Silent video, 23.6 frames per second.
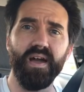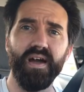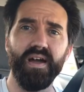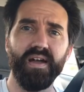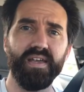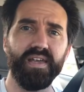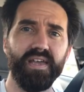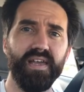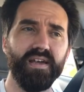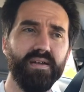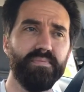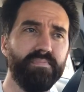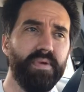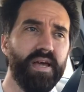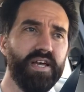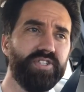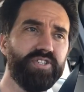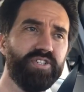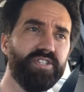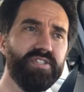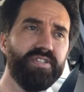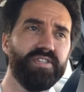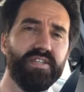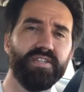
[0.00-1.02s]
he had
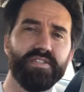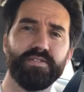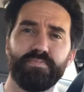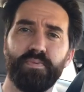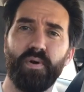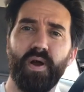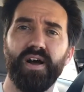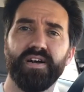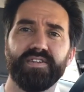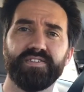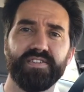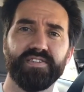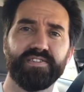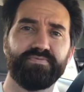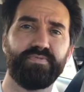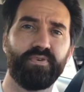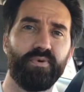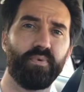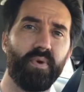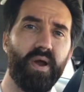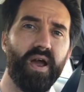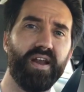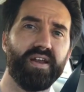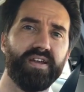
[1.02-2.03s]
mentioned his process for
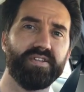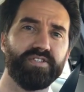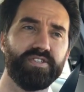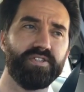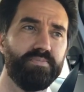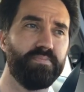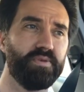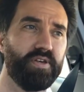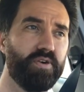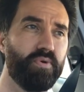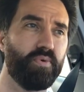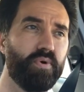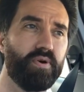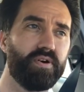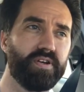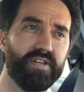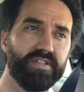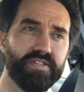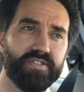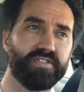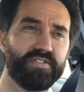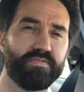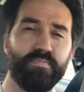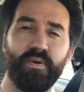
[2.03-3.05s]
writing Jimmy
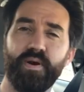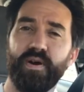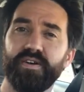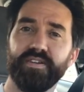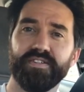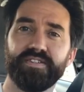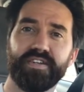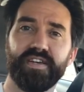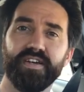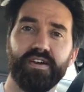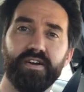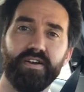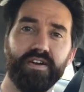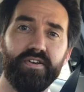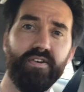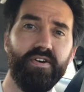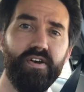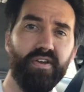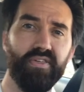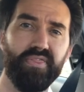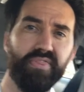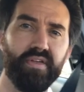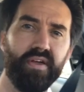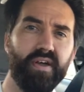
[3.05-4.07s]
Corgan, The Smartest Kid on
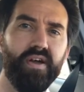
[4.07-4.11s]
Earth,